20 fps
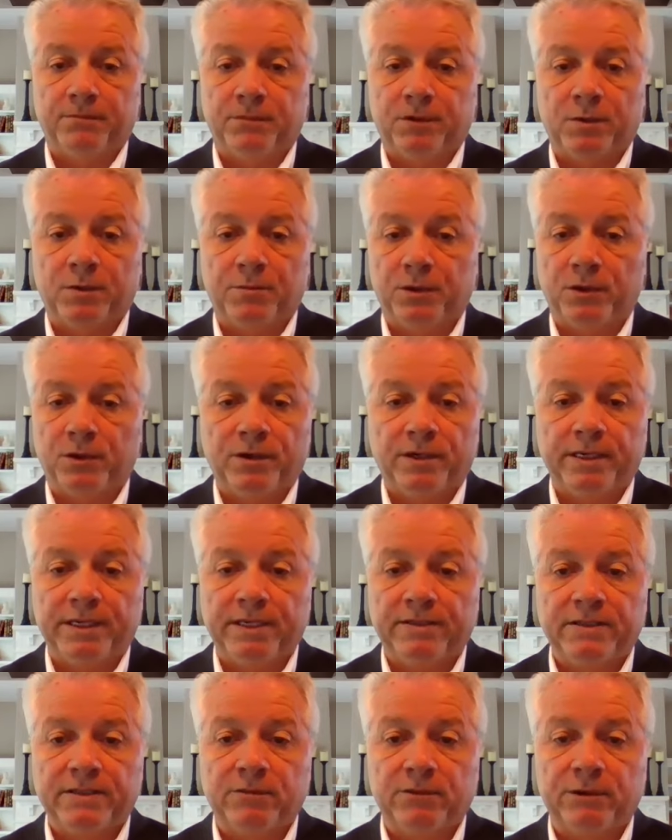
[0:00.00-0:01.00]

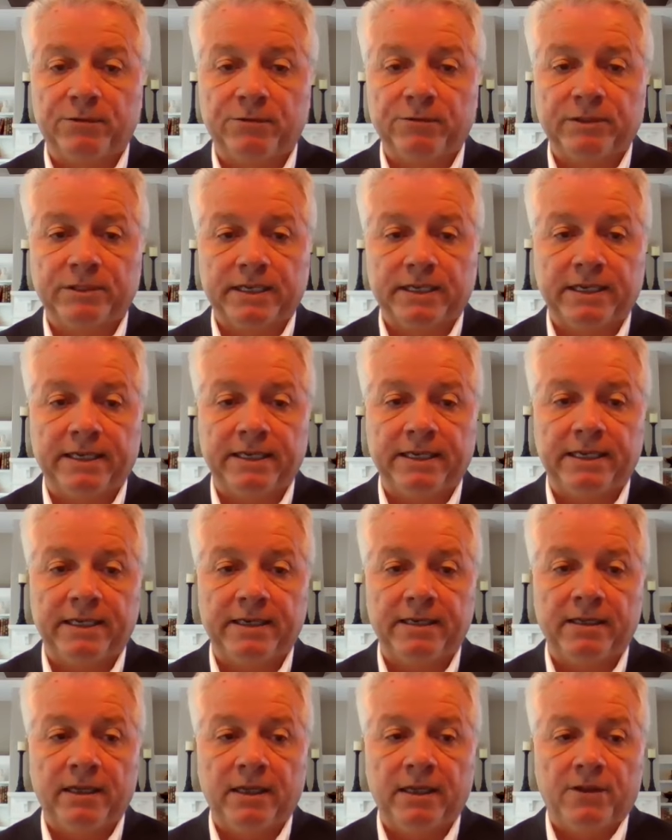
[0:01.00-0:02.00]
communities that we reside
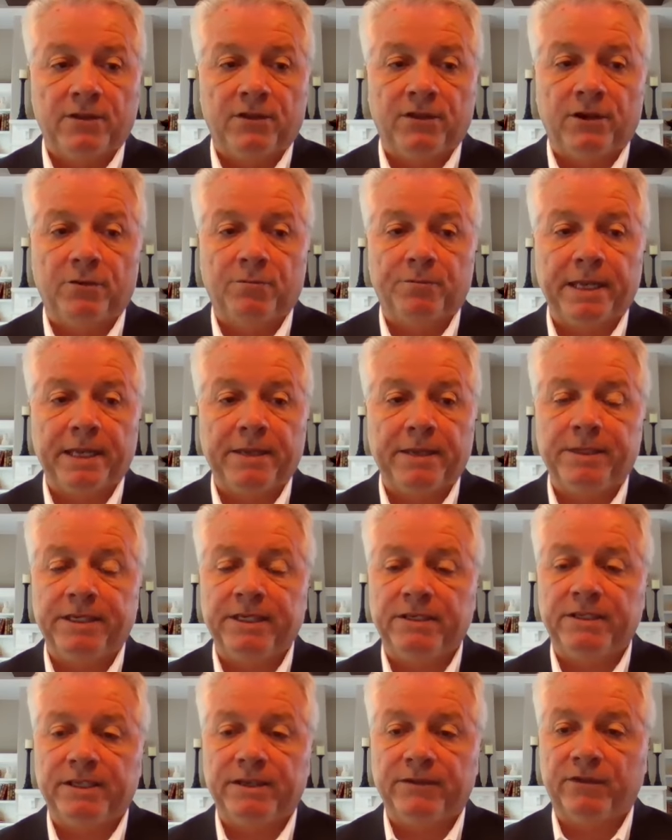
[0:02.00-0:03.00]
in, there may be
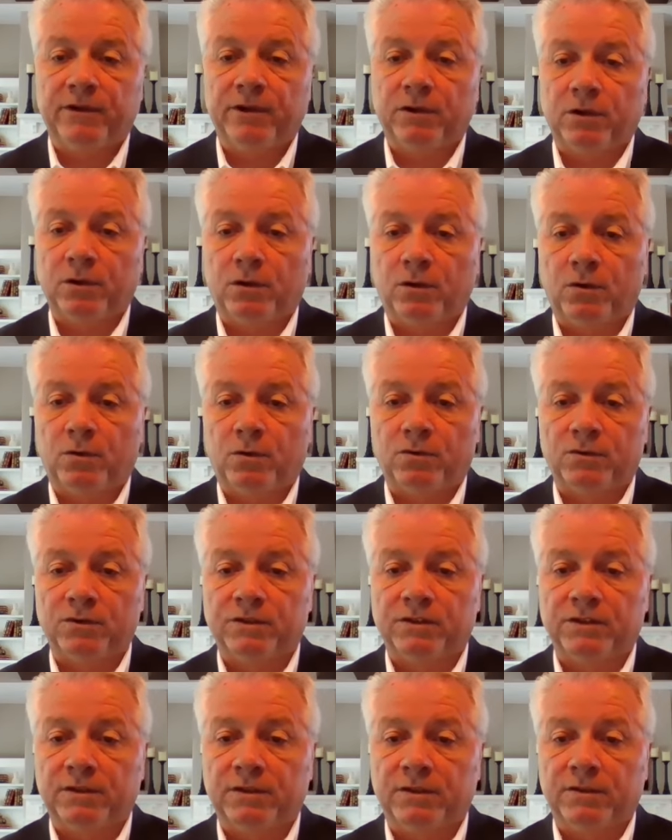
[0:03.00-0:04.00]
different
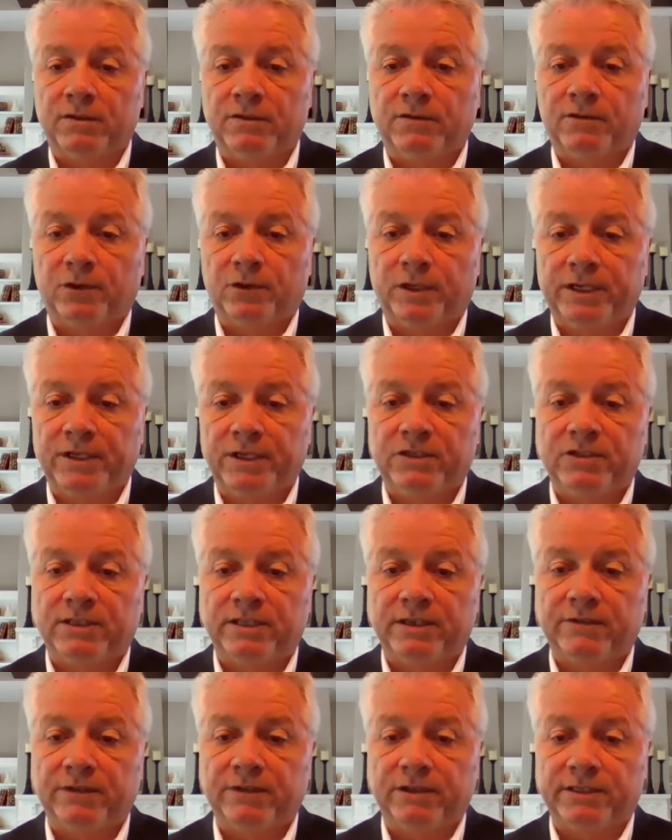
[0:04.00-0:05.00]
goals for each
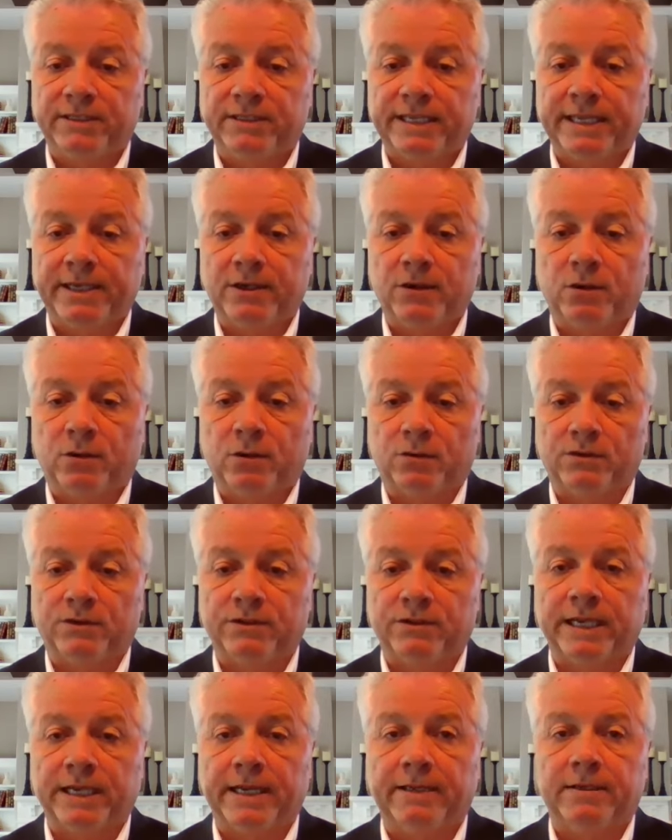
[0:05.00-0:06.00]
different stakeholder
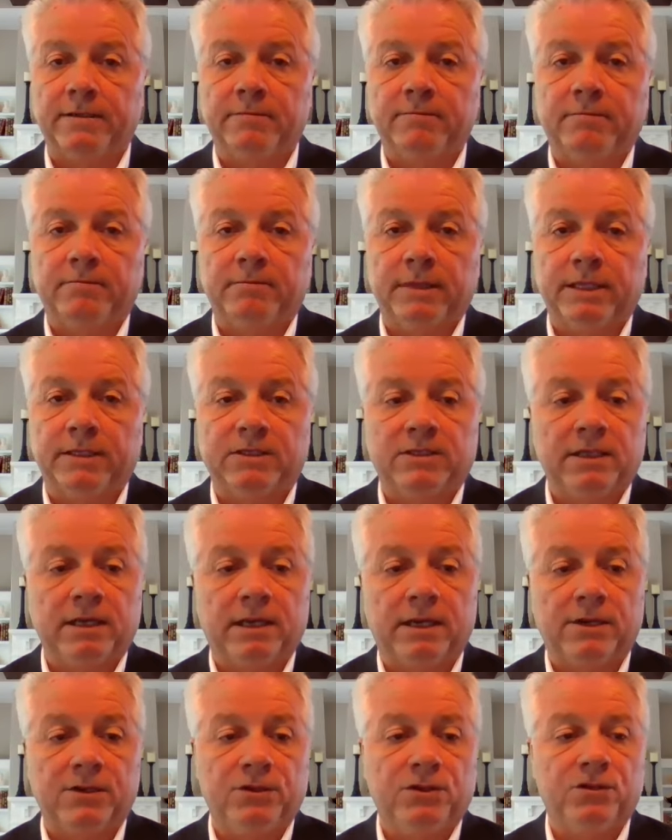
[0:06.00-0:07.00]
set. That's
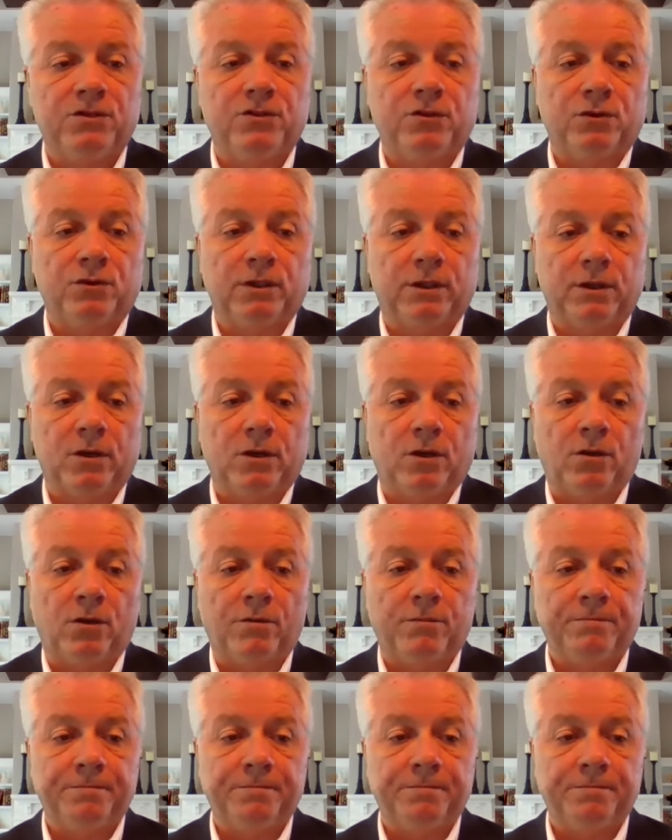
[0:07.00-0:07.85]
not unusual at all.